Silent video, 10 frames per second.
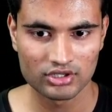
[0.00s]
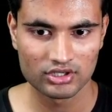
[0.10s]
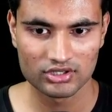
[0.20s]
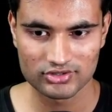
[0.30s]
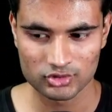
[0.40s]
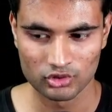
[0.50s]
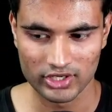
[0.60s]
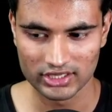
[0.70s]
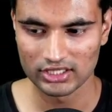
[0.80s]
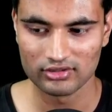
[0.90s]
So I
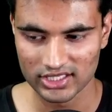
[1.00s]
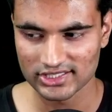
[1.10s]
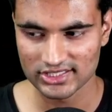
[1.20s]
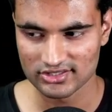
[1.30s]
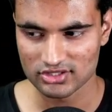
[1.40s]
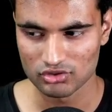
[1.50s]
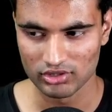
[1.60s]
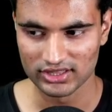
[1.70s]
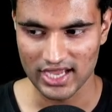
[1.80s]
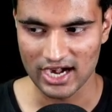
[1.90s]
think Next.js is
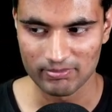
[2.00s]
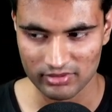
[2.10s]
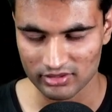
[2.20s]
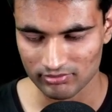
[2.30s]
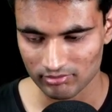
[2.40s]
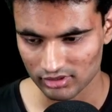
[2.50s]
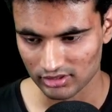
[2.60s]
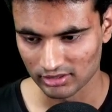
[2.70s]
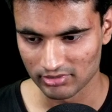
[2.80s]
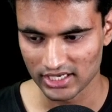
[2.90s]
doing that
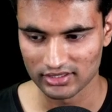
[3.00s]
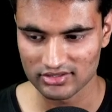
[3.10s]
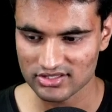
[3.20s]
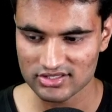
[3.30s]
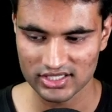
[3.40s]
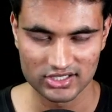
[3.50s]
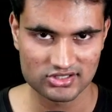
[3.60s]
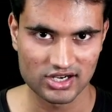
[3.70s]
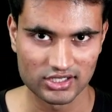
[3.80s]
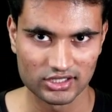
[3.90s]
behind the scenes, like it's
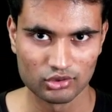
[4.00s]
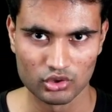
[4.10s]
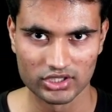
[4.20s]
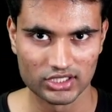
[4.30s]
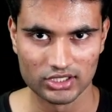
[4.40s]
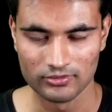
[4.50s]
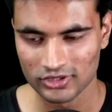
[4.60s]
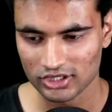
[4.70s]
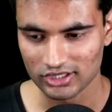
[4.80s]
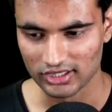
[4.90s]
starting loading the
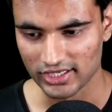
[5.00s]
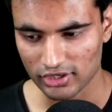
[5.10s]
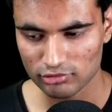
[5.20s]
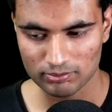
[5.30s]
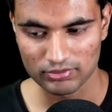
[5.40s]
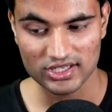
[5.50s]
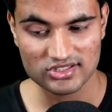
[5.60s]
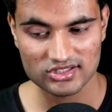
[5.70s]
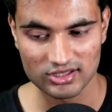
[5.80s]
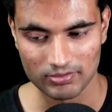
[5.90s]
layout
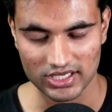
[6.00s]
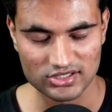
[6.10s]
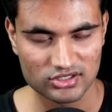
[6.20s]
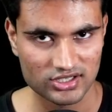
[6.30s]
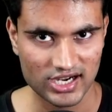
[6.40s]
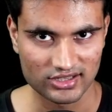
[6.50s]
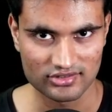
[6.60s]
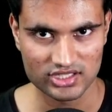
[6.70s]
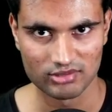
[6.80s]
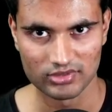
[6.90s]
plus the page at the
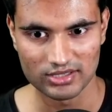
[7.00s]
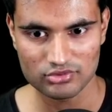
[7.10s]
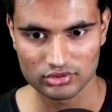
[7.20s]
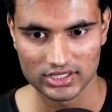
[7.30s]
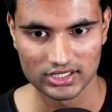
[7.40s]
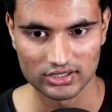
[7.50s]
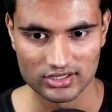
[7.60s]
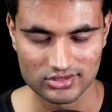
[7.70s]
same time so that there's a